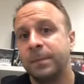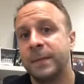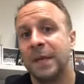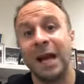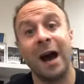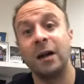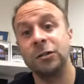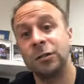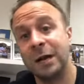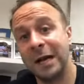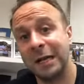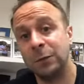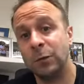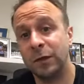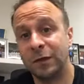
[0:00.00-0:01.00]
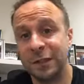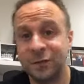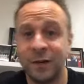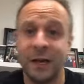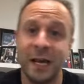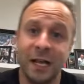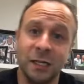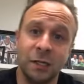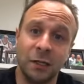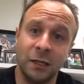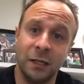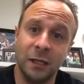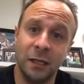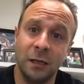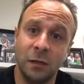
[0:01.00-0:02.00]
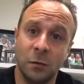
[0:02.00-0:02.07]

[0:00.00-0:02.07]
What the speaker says: contract, whether it's financially